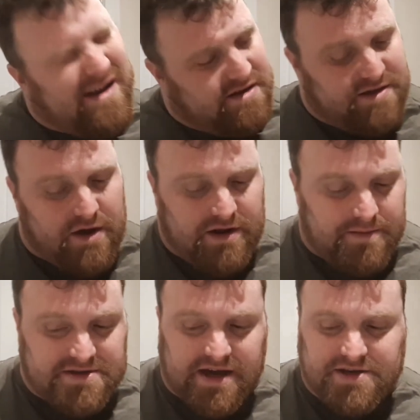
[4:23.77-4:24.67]
The only
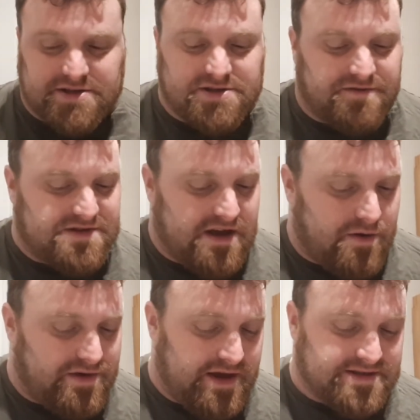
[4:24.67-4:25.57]
limitations, obviously, are
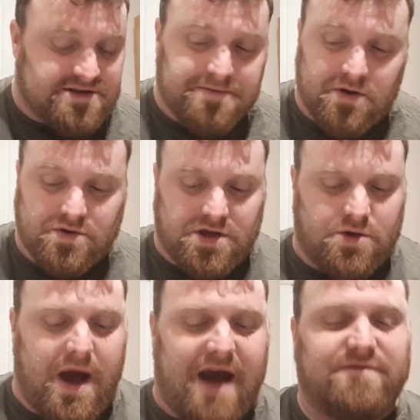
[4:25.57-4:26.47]
with the easy to build.
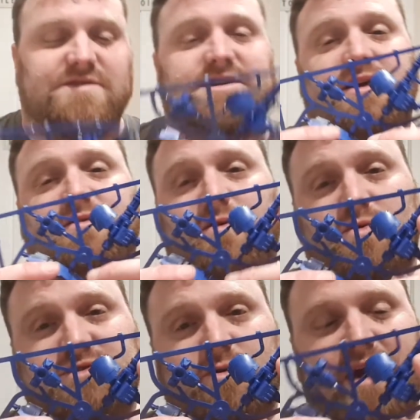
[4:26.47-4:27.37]
You have to take the
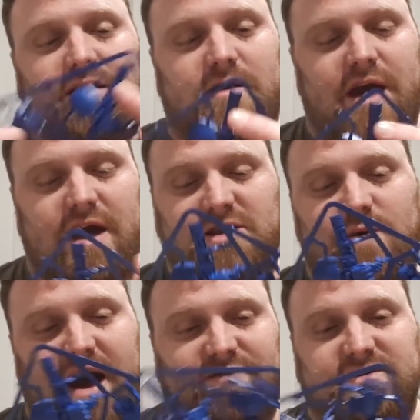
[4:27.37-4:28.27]
autocannon and you
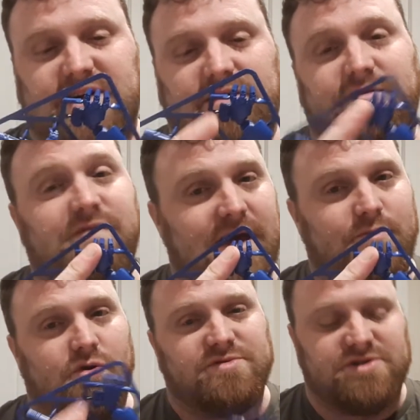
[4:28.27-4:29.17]
have to take the
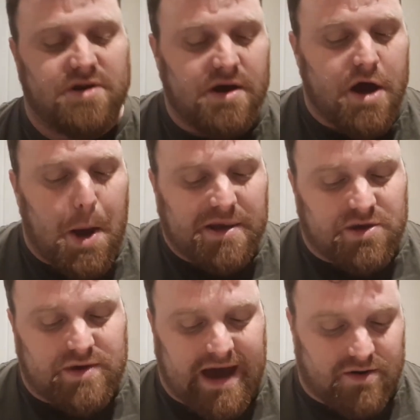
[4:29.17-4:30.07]
flamer option.
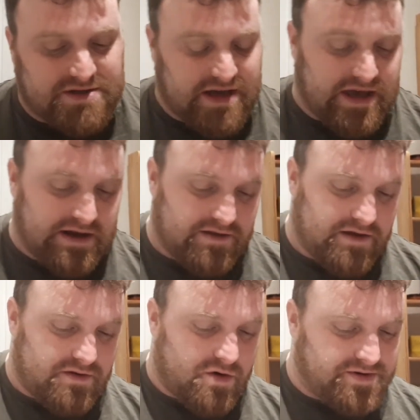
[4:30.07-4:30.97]
You cannot take any of
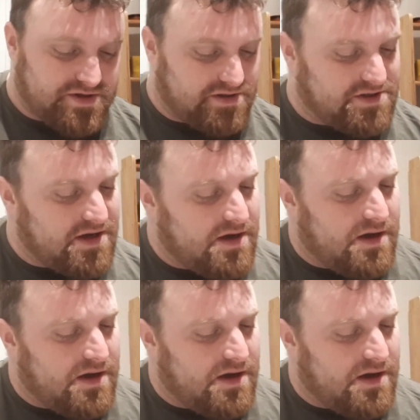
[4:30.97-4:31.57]
the other options.